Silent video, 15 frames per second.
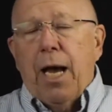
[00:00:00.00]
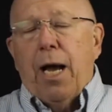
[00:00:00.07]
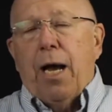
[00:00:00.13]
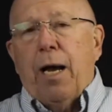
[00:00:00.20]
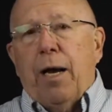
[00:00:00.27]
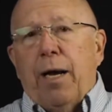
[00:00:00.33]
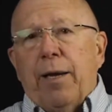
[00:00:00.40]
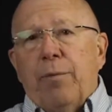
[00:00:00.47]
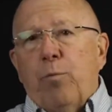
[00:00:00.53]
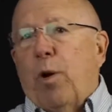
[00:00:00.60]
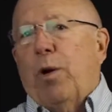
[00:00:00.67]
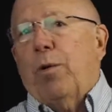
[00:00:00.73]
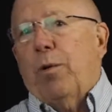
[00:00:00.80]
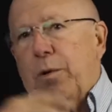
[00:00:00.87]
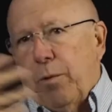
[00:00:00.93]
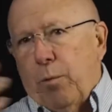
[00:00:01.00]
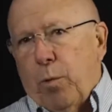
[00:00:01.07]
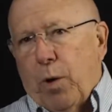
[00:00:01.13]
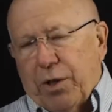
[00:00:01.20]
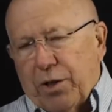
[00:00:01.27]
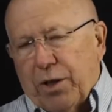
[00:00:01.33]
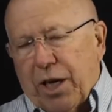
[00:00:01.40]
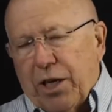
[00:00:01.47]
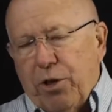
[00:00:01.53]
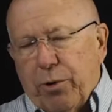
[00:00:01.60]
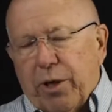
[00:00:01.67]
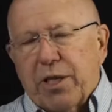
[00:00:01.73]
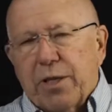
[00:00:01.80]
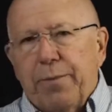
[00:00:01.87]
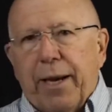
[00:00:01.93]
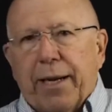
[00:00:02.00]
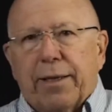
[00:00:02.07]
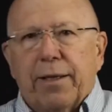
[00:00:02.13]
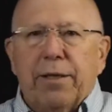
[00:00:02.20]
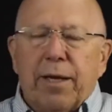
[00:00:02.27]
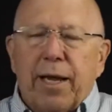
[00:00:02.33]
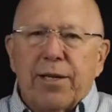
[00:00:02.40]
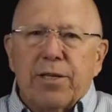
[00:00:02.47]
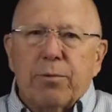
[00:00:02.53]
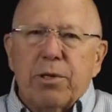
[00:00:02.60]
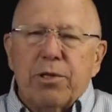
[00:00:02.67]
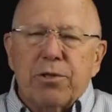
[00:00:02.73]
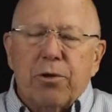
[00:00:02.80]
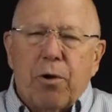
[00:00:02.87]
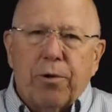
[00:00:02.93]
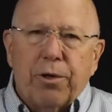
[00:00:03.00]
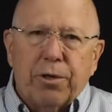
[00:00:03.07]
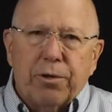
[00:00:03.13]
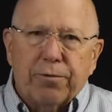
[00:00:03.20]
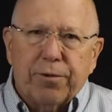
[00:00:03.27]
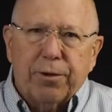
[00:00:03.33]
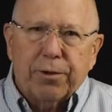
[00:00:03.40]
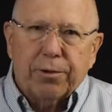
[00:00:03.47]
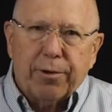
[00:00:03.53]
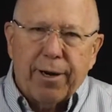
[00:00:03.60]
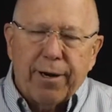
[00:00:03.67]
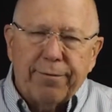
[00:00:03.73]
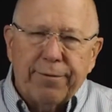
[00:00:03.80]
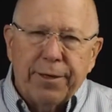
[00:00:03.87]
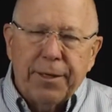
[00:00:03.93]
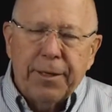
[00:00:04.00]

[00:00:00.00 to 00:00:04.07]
and what can you expect as a result in your photograph.